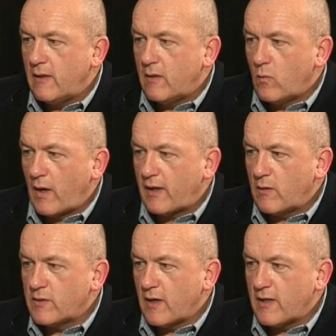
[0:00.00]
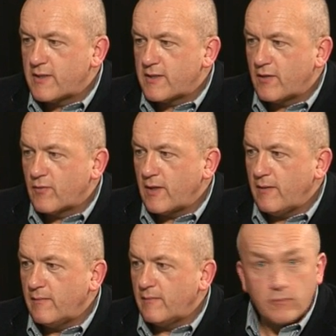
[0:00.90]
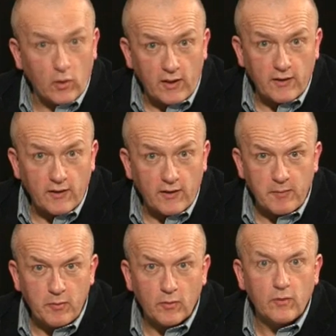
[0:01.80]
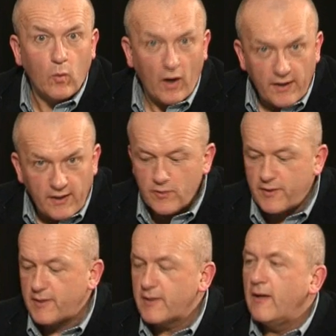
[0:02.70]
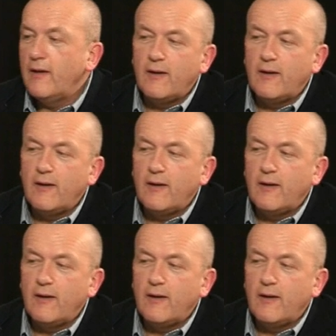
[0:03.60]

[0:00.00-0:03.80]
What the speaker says: white goes knight c3, blocking the c-pawn. White knows this.